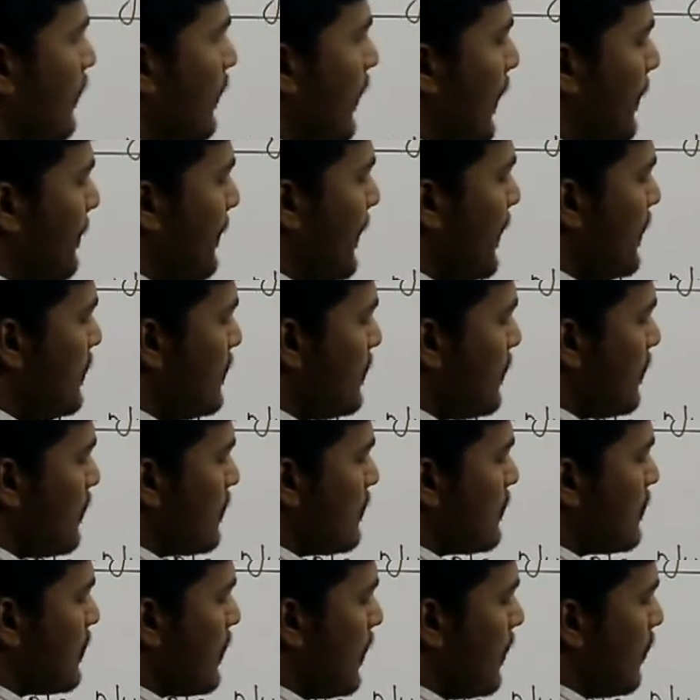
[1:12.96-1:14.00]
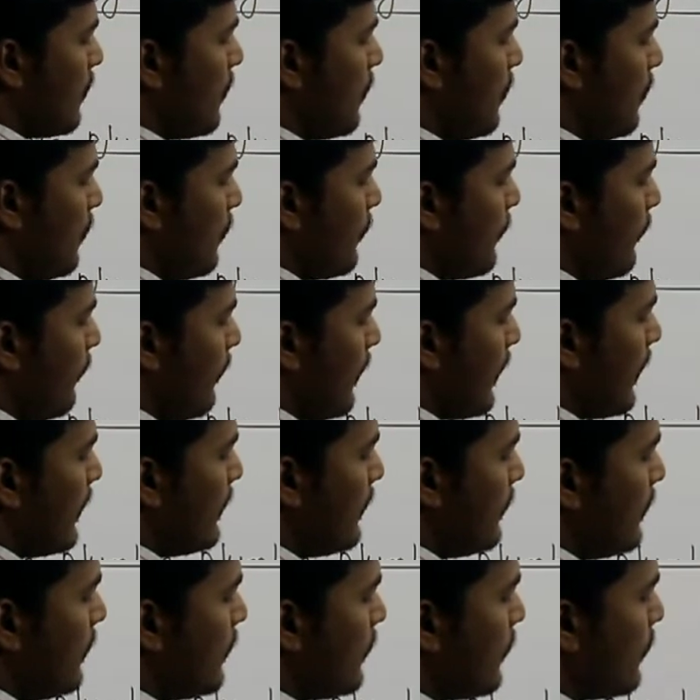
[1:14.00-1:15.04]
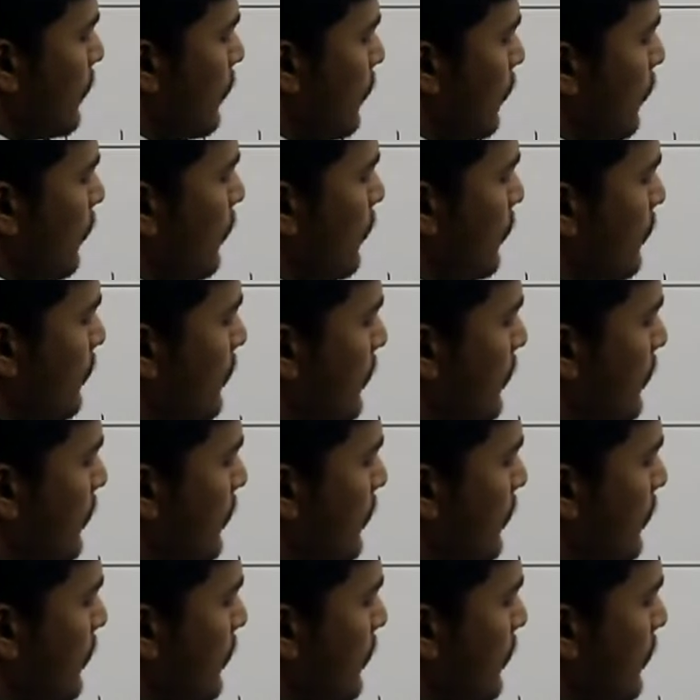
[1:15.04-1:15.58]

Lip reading: that means 0, 1, 2,